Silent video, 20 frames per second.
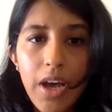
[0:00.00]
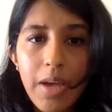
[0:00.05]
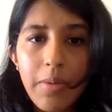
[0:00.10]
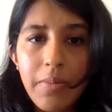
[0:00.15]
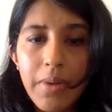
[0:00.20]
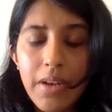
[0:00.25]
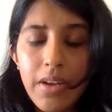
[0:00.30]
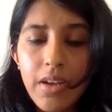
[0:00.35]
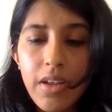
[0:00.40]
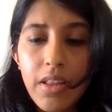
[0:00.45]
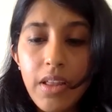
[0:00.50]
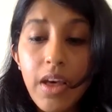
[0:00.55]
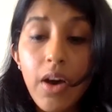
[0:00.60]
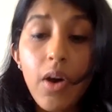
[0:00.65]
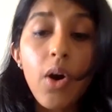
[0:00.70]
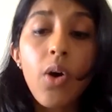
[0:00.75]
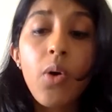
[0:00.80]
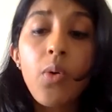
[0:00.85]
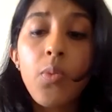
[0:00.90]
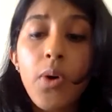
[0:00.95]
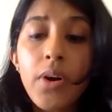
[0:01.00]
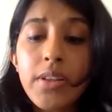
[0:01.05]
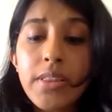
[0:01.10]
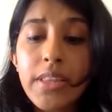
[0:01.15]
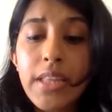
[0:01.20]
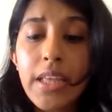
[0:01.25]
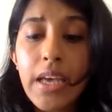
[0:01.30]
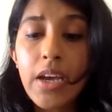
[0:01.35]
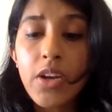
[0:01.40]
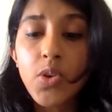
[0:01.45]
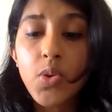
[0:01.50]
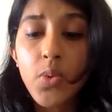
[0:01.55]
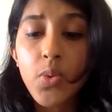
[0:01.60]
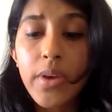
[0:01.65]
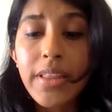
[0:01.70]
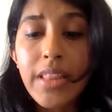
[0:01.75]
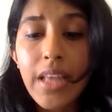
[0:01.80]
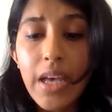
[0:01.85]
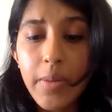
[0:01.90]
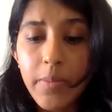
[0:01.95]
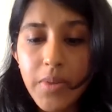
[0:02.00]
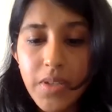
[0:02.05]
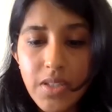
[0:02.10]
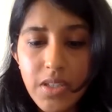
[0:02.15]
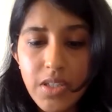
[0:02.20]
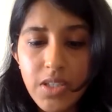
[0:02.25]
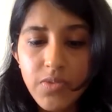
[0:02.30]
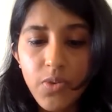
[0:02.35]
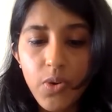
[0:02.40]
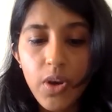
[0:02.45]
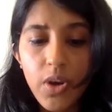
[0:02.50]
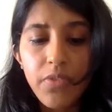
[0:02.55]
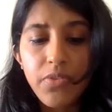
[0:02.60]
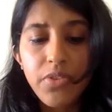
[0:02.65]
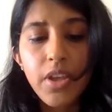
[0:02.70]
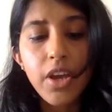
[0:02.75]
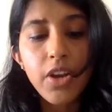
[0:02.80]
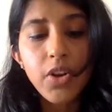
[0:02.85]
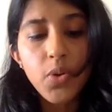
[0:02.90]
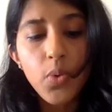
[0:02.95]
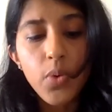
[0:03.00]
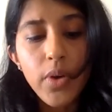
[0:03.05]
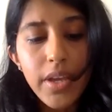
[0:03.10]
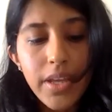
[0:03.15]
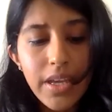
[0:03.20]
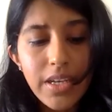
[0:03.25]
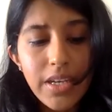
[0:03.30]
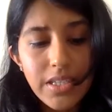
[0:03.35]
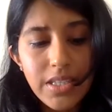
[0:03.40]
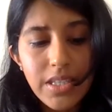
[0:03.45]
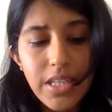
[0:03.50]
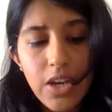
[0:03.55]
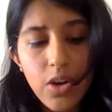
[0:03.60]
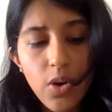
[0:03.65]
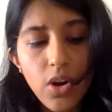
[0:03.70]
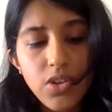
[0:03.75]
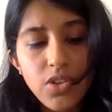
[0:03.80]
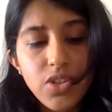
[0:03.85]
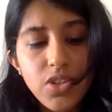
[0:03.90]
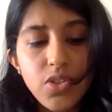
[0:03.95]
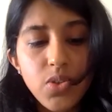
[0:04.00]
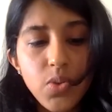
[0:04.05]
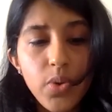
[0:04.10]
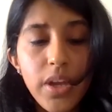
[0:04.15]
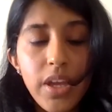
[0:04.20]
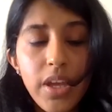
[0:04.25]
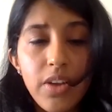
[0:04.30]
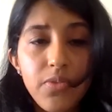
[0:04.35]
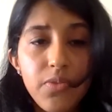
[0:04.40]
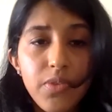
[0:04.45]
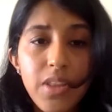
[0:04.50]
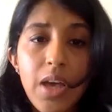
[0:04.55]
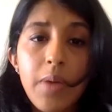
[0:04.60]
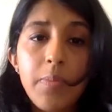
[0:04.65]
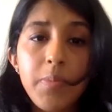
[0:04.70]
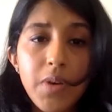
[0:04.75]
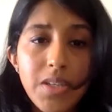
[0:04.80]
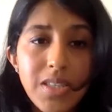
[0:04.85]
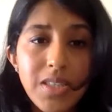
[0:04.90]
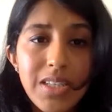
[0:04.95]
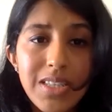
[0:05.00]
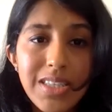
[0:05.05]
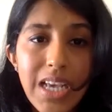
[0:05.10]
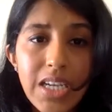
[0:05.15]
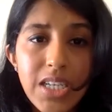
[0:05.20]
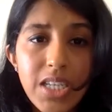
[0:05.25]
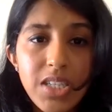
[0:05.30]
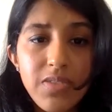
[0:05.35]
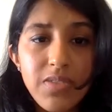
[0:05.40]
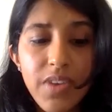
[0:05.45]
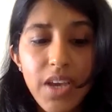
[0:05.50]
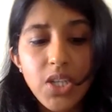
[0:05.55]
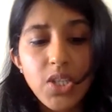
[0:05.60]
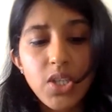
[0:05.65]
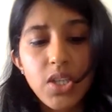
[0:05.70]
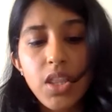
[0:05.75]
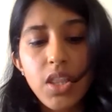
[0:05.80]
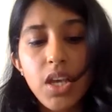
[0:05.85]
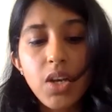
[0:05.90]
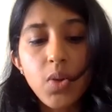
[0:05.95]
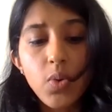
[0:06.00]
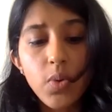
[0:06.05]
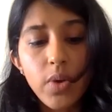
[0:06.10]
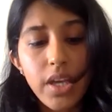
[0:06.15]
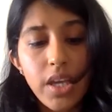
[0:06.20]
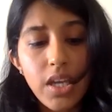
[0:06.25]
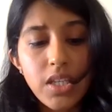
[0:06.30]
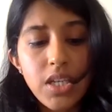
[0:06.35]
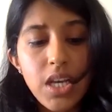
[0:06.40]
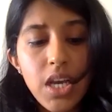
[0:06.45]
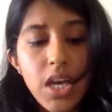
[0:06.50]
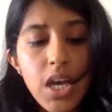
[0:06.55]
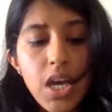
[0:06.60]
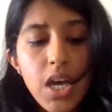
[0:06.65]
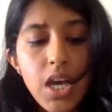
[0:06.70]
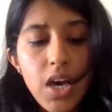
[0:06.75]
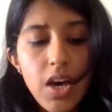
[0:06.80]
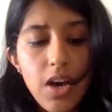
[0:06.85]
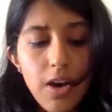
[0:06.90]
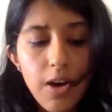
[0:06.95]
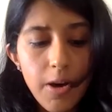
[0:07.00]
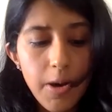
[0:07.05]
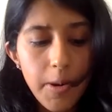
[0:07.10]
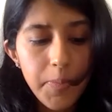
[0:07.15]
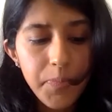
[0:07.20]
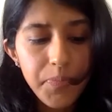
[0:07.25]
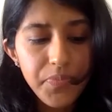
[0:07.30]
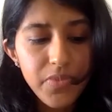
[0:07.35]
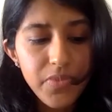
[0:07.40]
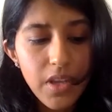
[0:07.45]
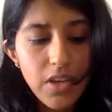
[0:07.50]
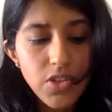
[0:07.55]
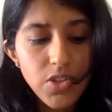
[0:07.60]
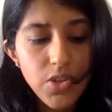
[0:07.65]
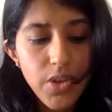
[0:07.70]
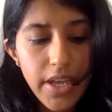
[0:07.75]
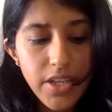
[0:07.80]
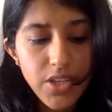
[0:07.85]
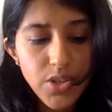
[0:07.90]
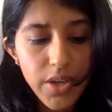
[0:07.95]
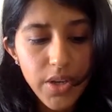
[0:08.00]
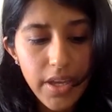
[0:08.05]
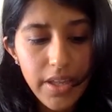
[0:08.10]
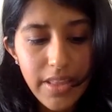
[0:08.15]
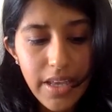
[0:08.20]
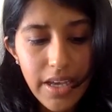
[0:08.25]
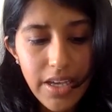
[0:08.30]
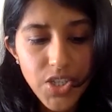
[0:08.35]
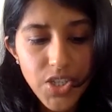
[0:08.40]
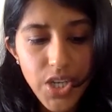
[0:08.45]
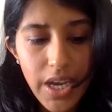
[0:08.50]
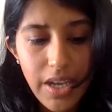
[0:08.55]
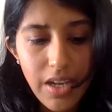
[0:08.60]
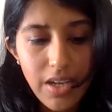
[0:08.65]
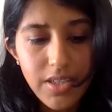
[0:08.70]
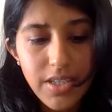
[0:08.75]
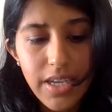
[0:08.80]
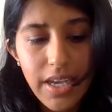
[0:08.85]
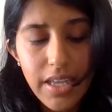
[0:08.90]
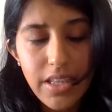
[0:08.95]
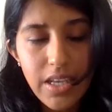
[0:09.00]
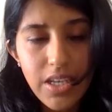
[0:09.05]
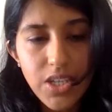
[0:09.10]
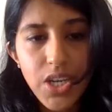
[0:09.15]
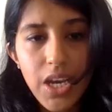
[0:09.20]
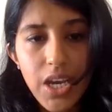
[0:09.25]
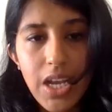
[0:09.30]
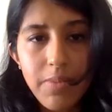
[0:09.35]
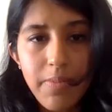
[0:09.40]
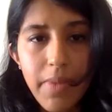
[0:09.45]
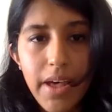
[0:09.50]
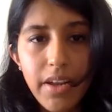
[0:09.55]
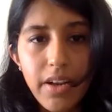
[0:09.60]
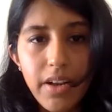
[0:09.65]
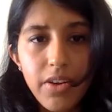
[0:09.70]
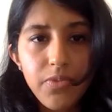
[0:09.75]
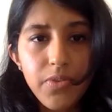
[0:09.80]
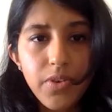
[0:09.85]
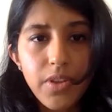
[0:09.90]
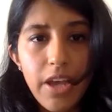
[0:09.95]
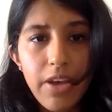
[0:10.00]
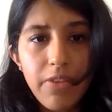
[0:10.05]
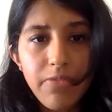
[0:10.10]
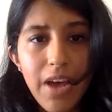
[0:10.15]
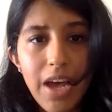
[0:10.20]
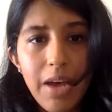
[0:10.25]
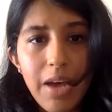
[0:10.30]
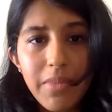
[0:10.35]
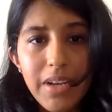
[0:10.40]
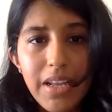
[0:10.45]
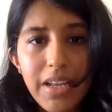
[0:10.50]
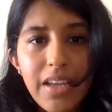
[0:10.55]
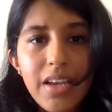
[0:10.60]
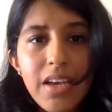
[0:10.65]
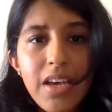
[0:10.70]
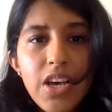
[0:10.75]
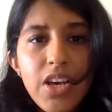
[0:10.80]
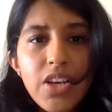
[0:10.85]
I mean, or what they are doing their business for. If they're doing it, they're not just doing it for their personal satisfaction. They're doing it to educate their child, to get their child married, for their family.